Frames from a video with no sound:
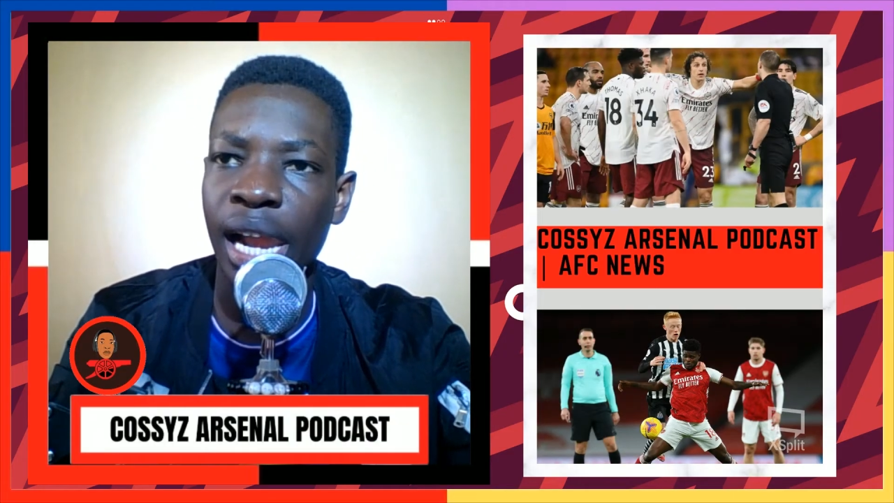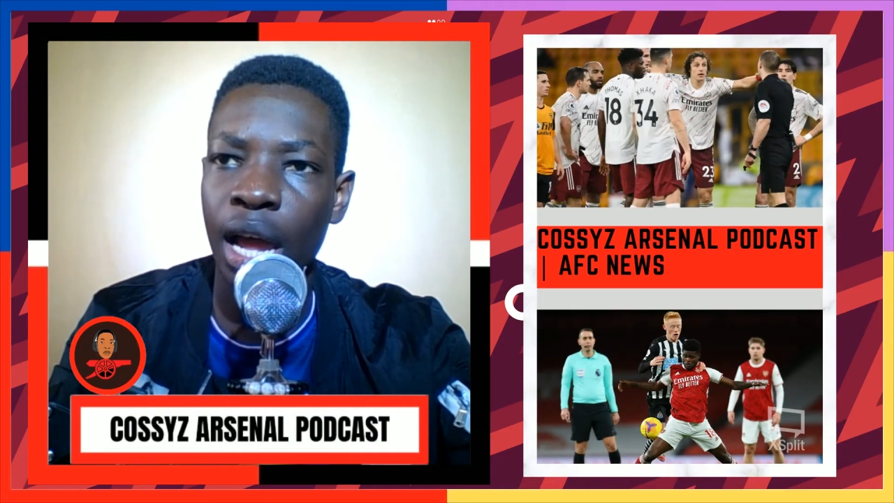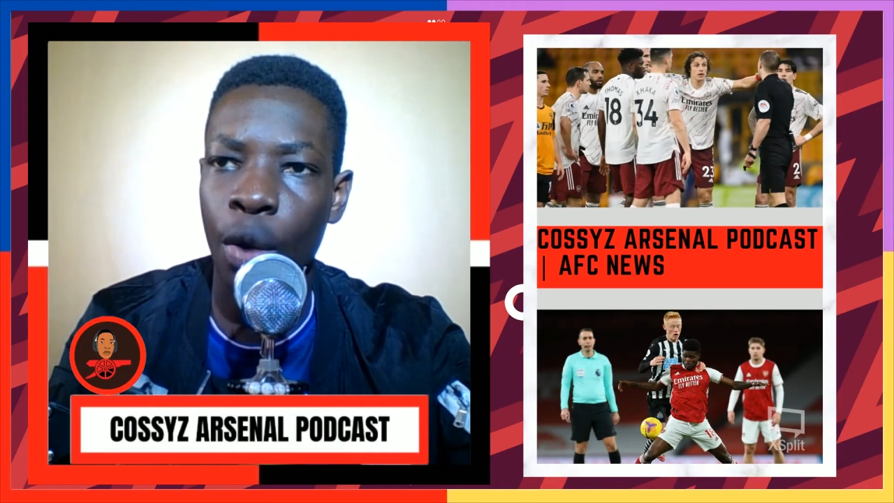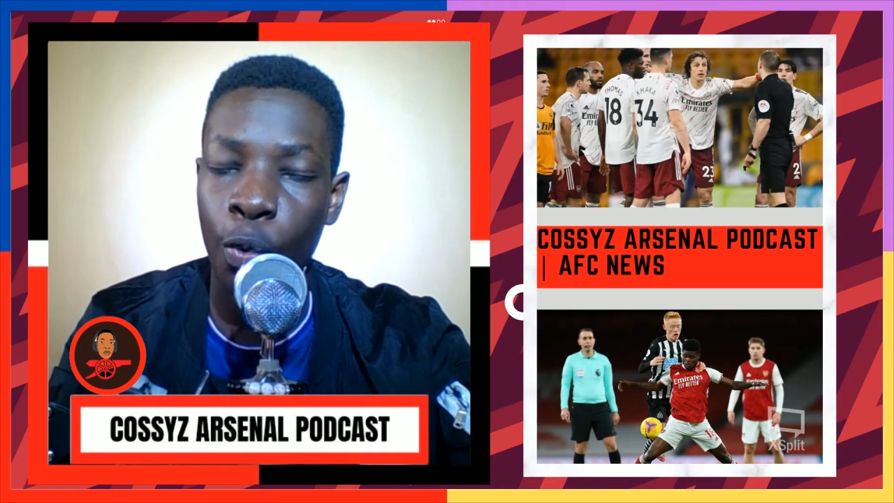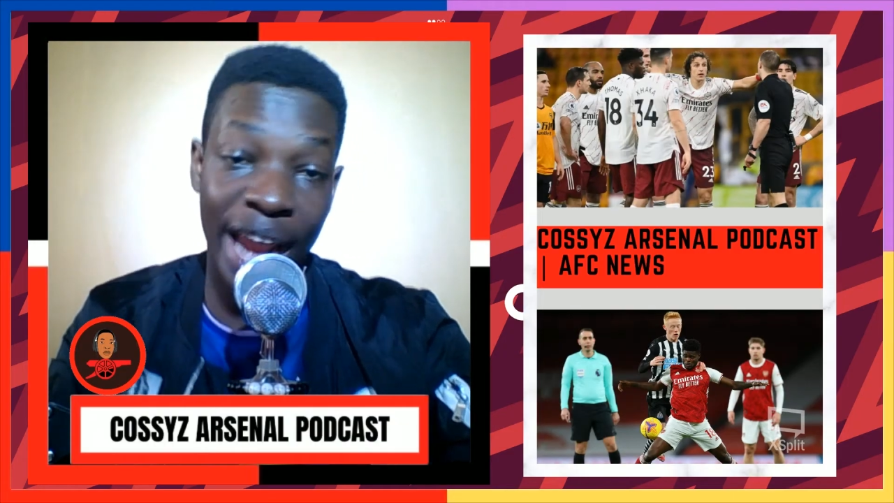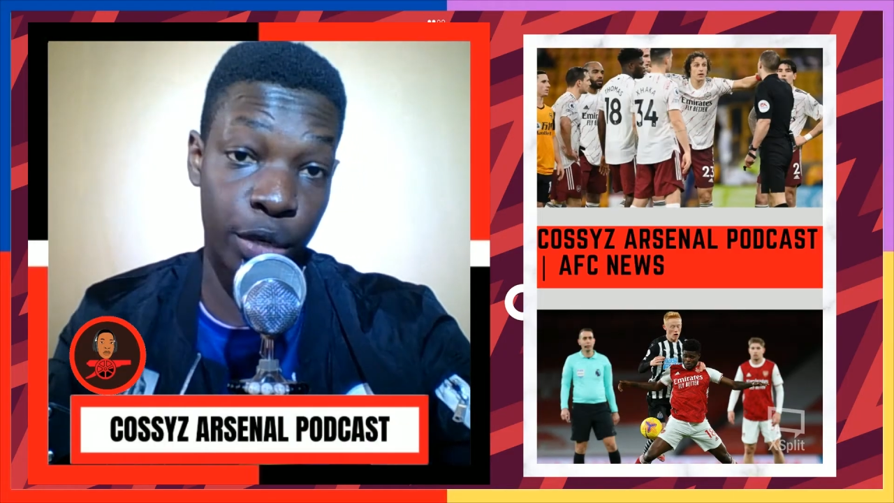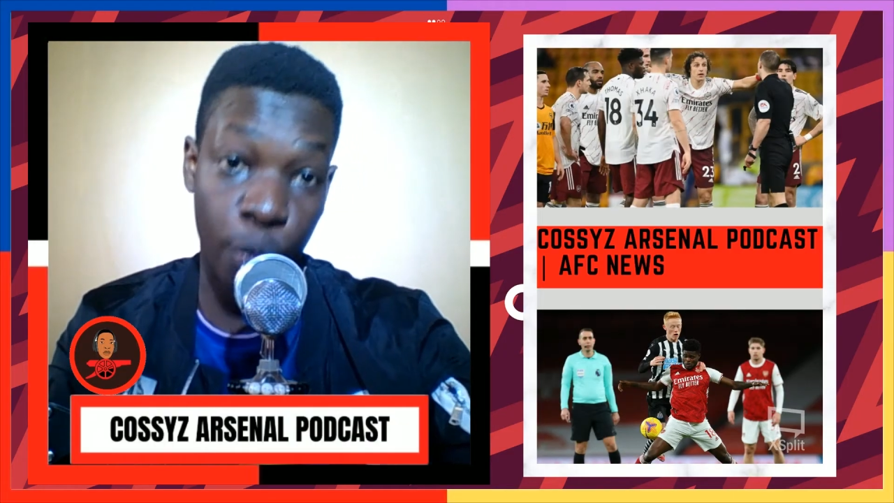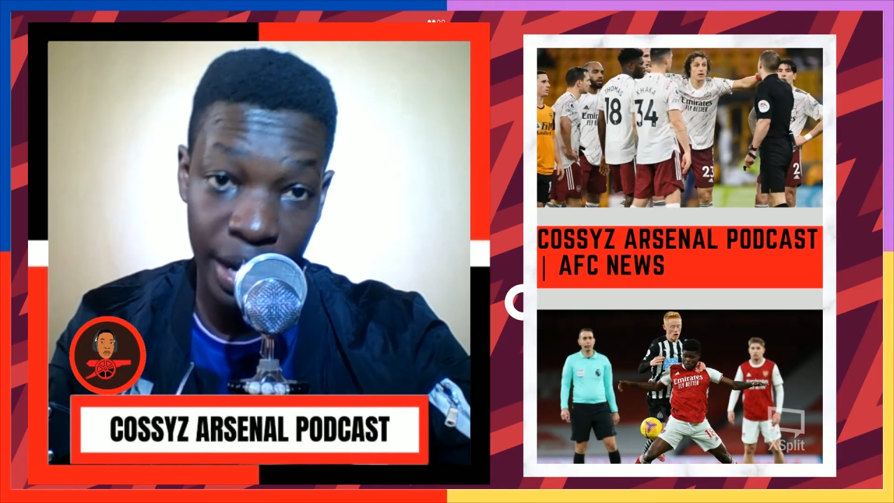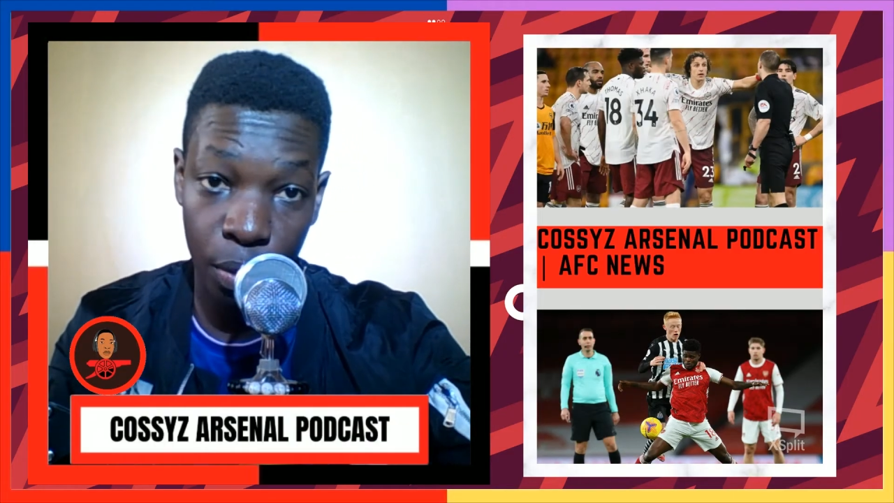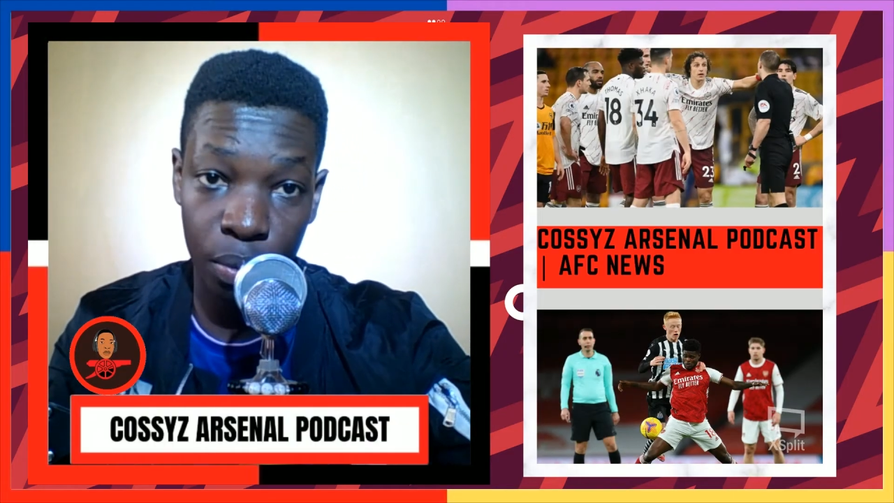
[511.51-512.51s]
uh, right
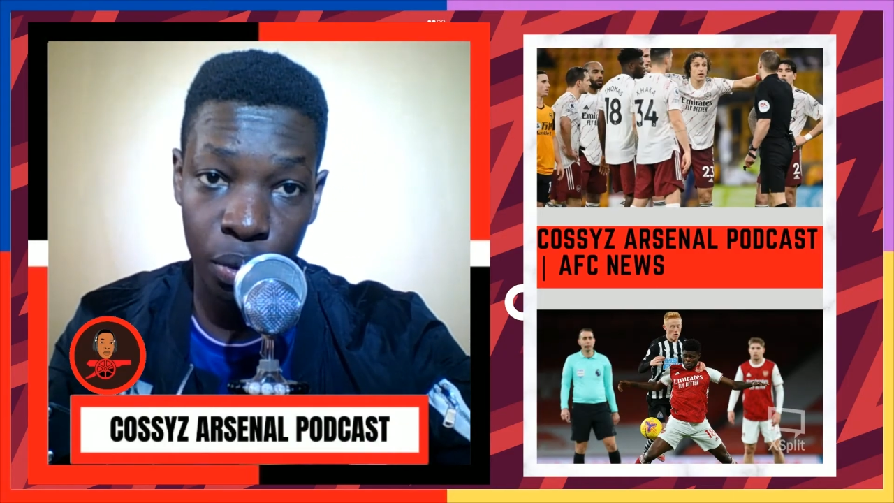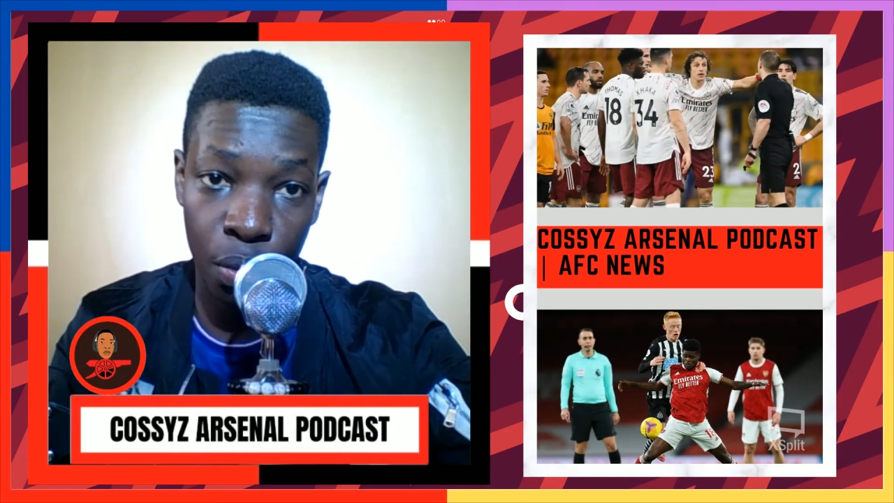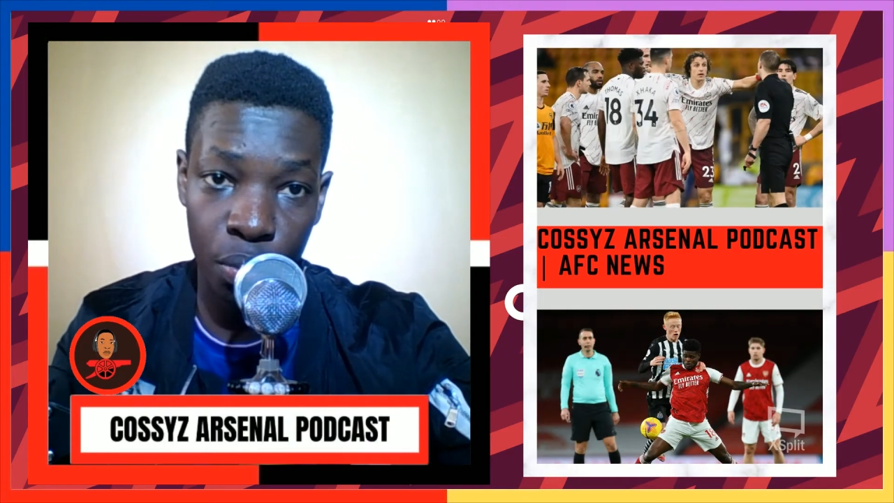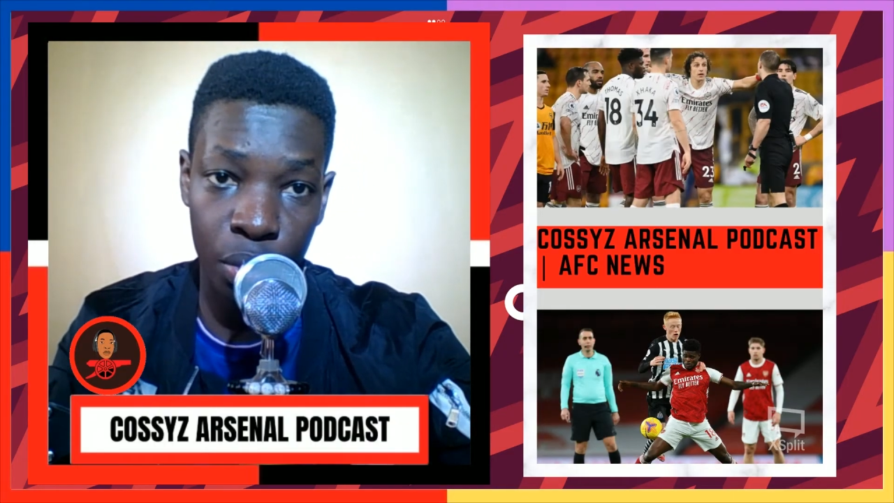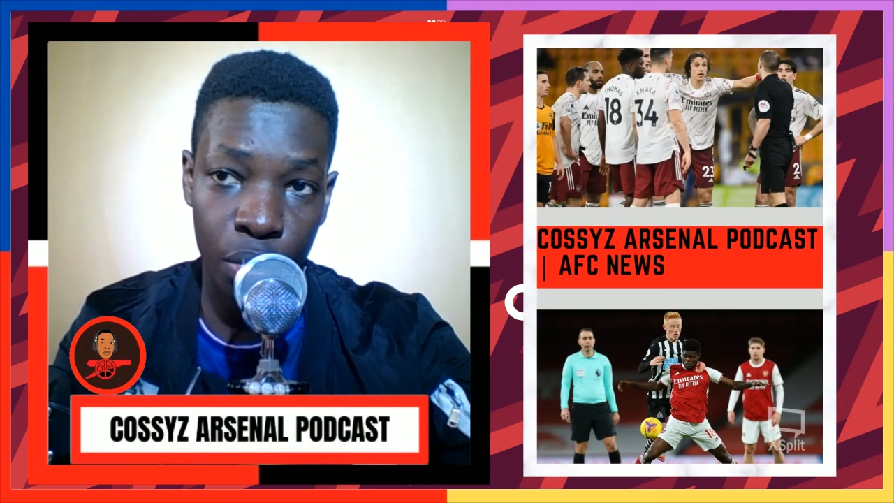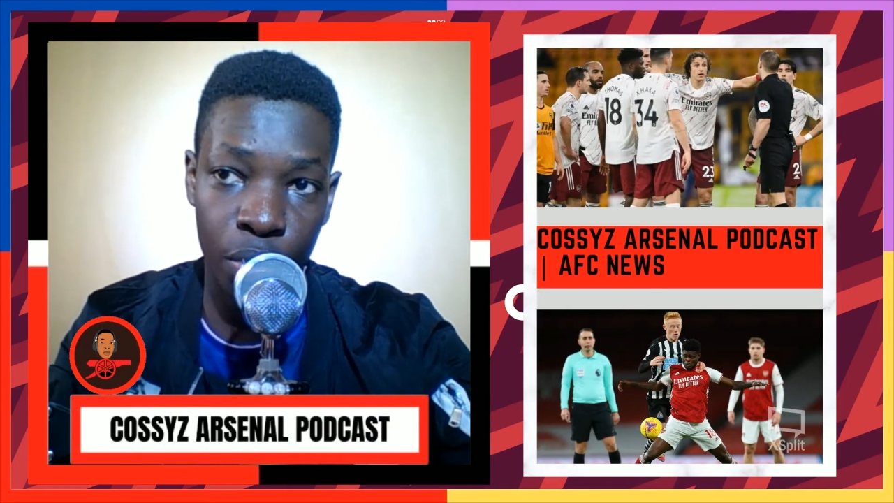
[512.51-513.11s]
wing, you know, you know,